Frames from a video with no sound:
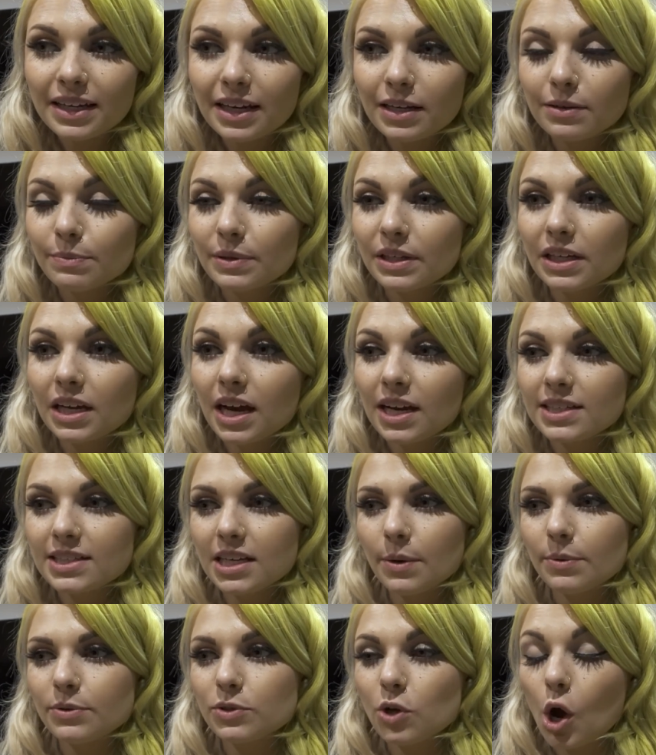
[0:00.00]
And because
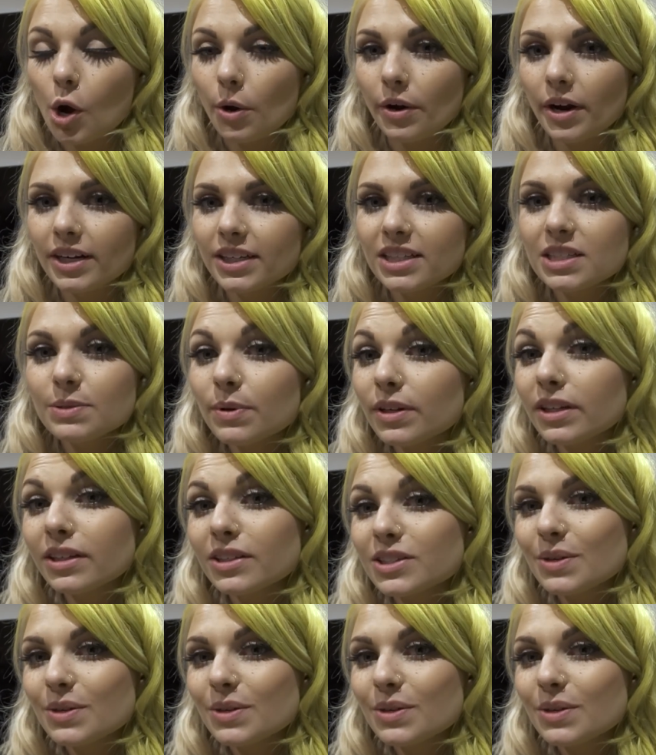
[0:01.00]
I was already spending